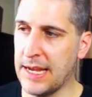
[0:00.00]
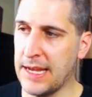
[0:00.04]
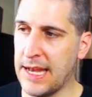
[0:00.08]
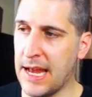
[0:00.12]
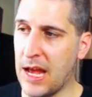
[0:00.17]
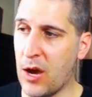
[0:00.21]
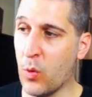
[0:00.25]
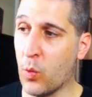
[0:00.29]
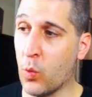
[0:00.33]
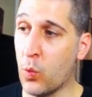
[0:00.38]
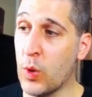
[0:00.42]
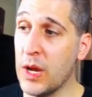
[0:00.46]

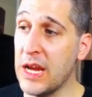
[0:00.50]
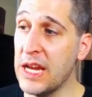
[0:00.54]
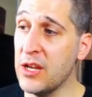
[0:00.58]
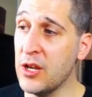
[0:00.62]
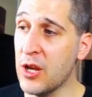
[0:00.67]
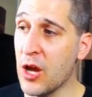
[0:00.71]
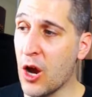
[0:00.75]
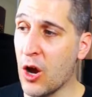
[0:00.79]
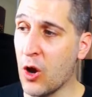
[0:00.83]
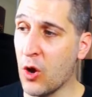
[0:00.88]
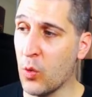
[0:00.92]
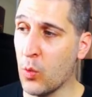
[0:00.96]
Now we
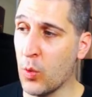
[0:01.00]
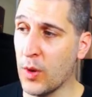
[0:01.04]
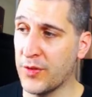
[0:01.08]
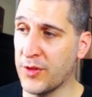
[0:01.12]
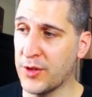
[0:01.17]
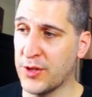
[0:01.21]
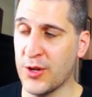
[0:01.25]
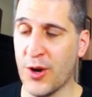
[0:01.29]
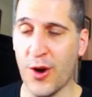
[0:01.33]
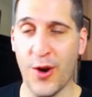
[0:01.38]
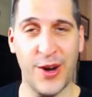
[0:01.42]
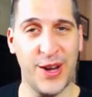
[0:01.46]
know what the
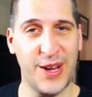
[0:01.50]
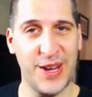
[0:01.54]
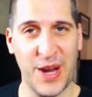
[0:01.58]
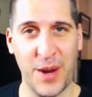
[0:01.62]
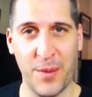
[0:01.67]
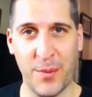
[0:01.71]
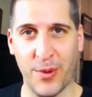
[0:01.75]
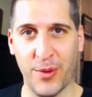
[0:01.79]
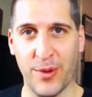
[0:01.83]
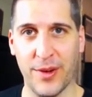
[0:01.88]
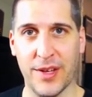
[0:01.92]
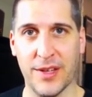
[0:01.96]
target
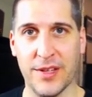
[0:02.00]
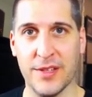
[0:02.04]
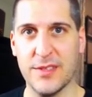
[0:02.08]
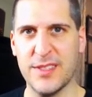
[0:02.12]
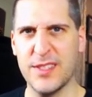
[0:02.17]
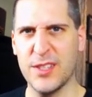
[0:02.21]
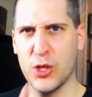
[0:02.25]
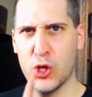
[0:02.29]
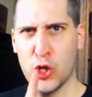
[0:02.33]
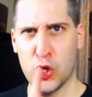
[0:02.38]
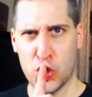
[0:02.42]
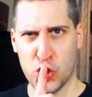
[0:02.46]
number
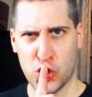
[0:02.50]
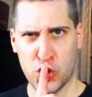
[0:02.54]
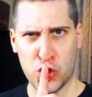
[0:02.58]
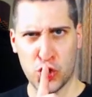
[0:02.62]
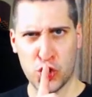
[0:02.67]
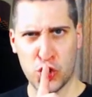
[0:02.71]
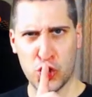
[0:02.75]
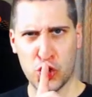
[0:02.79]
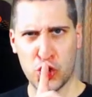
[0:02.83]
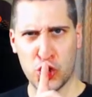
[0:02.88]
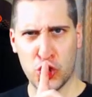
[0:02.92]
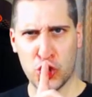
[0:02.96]
is.
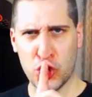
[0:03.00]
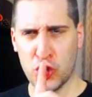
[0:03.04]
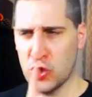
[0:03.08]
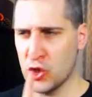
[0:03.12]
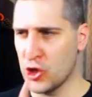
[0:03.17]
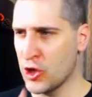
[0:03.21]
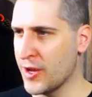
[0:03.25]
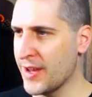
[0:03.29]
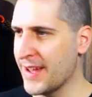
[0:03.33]
Shh.